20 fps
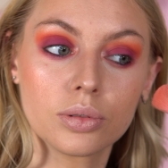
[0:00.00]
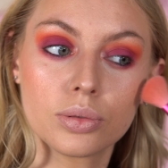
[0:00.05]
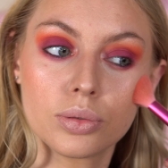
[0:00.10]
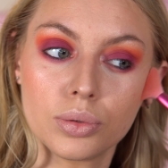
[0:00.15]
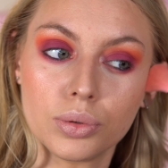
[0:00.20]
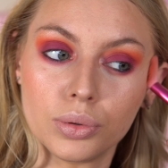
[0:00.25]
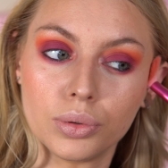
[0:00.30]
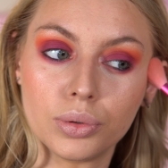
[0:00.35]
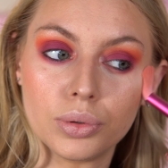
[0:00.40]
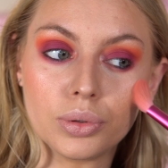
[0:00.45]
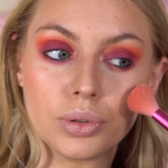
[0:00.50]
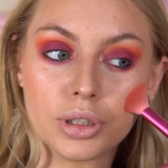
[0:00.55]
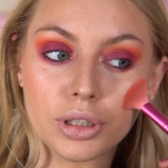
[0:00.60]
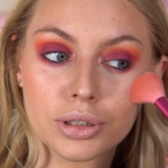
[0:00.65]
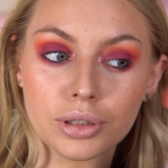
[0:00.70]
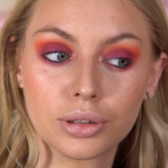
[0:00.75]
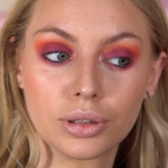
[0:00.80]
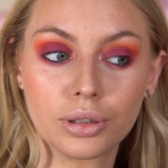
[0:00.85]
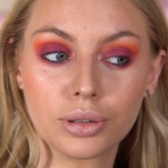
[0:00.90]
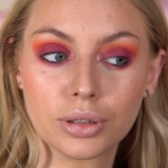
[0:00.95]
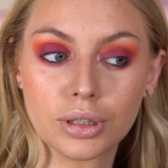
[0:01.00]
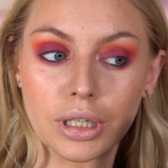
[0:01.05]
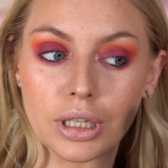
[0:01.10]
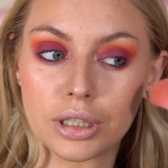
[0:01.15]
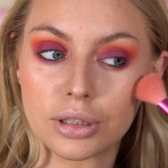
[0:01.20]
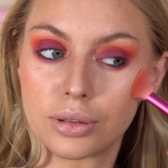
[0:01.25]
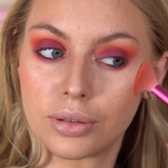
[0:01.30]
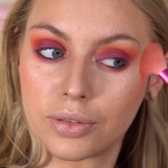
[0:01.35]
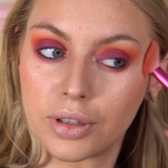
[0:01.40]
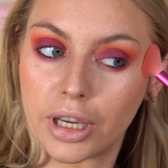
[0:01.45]
Ooh, this looks
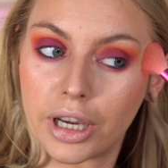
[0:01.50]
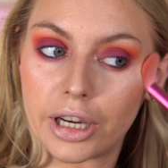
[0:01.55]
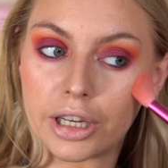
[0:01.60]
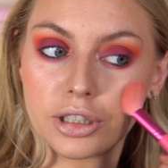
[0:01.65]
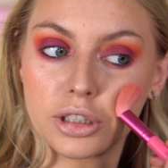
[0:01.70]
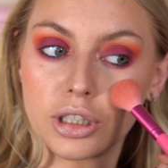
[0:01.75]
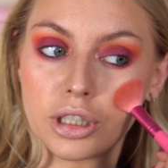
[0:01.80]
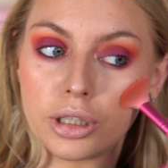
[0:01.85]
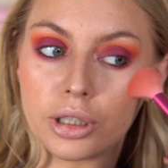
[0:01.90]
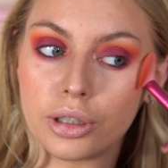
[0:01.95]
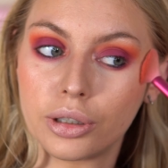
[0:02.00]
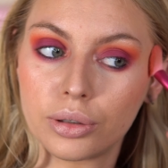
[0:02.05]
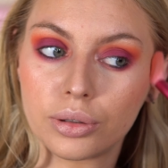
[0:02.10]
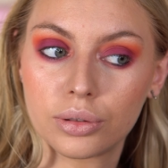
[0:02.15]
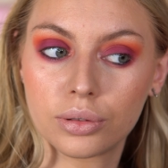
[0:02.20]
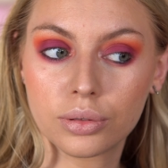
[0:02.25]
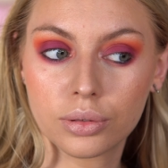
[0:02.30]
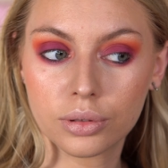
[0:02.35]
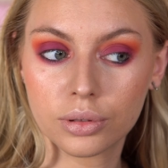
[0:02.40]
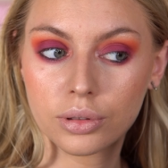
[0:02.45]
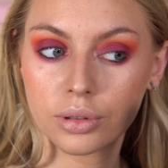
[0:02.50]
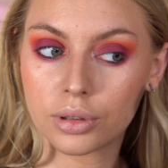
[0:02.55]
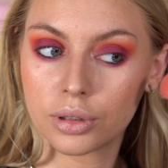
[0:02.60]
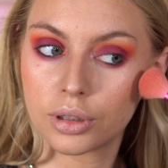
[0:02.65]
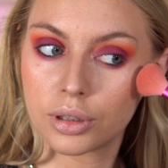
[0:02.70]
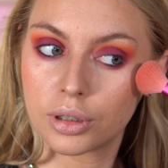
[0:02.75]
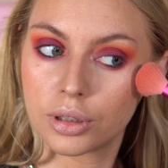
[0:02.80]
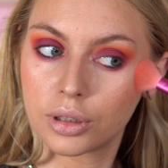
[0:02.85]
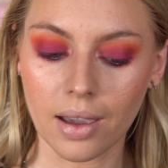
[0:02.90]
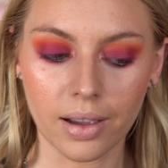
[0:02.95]
nice with the eyeshadow.
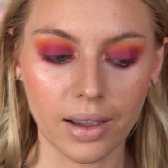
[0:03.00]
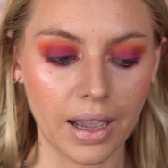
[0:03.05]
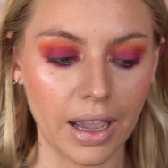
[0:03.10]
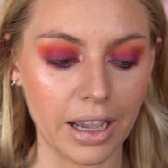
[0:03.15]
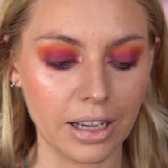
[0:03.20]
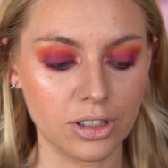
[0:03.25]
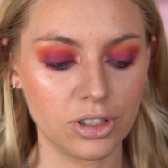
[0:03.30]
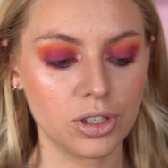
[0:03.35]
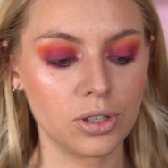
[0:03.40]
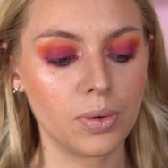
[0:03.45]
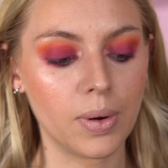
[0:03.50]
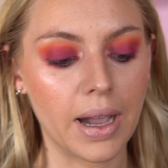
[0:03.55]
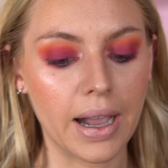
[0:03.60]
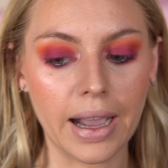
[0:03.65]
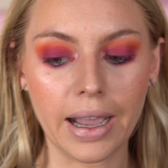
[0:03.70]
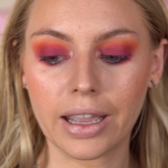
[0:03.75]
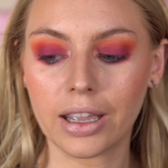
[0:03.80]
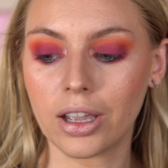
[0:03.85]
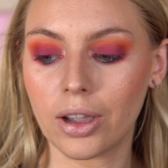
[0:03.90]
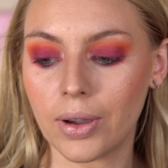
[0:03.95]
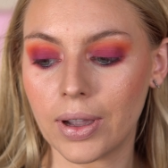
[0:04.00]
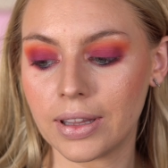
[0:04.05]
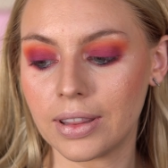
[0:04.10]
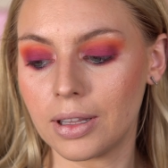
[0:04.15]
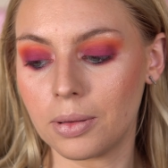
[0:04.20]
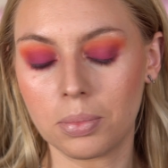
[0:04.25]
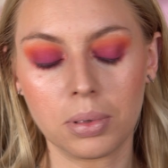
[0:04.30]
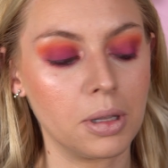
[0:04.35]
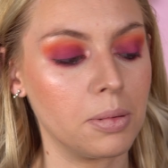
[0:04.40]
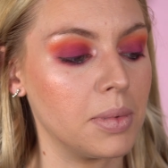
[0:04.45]
Okay, do I go in
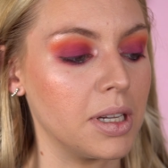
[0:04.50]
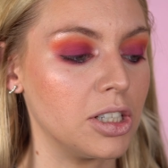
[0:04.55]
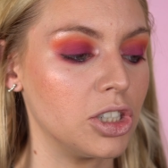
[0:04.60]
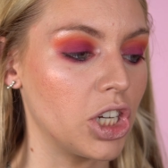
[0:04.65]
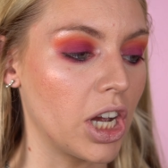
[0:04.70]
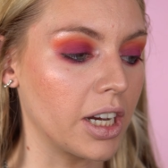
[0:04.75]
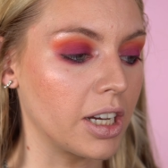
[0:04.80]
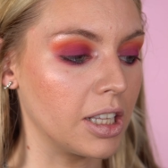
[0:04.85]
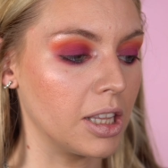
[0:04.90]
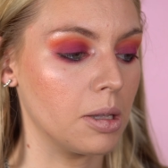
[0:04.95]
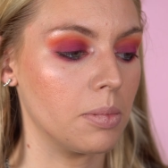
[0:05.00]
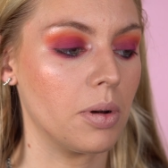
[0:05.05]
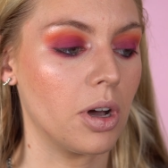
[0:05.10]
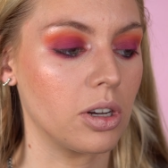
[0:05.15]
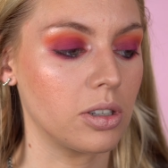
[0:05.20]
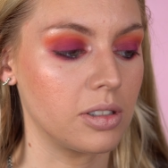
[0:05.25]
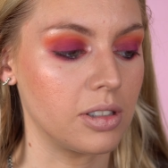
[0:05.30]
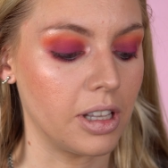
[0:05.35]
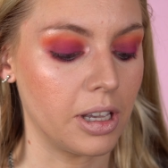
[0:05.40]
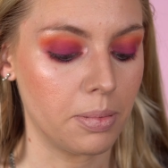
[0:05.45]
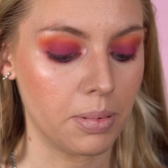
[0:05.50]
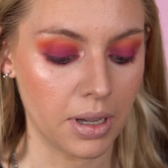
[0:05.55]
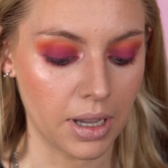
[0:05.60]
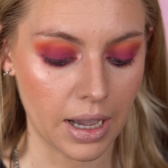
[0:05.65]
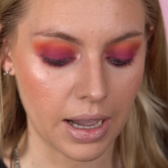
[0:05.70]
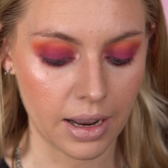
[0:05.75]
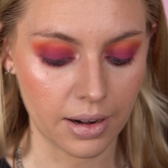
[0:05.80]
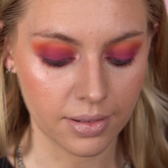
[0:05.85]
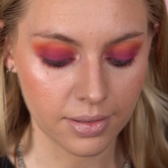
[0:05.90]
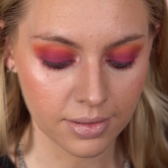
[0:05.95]
the blooming Jack in the Box lip
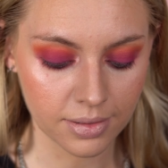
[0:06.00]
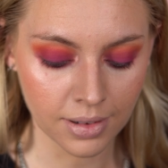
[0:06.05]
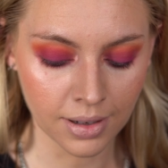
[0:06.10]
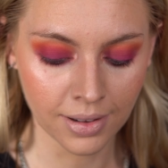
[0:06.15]
again?